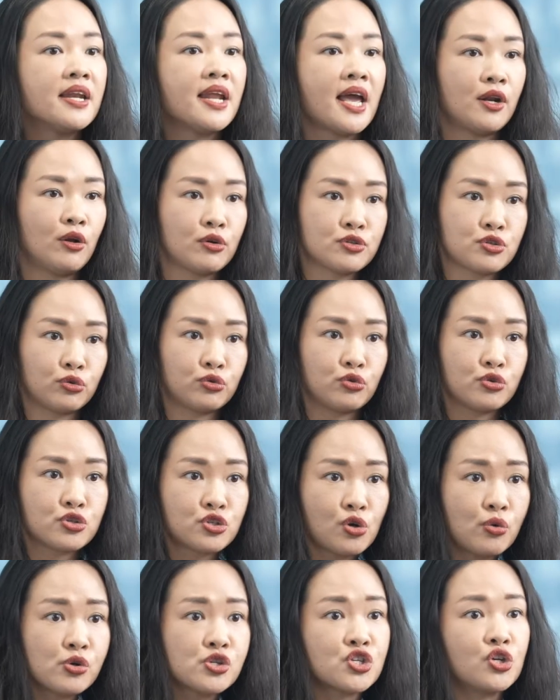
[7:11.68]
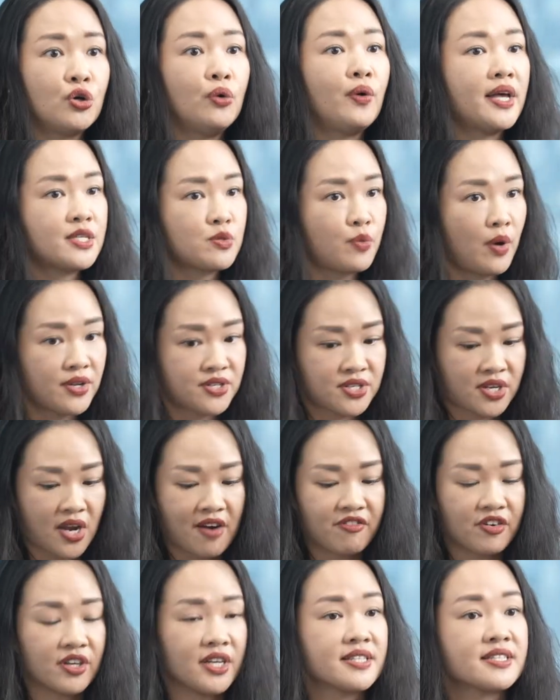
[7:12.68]
and also to social as well as
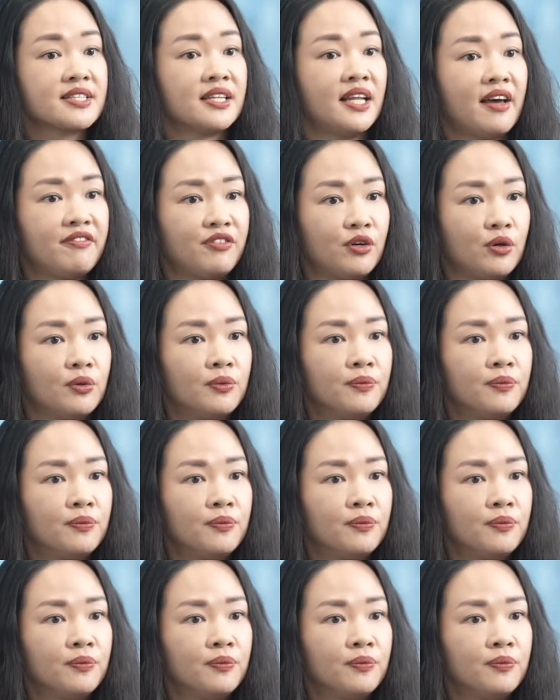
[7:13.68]
governance level.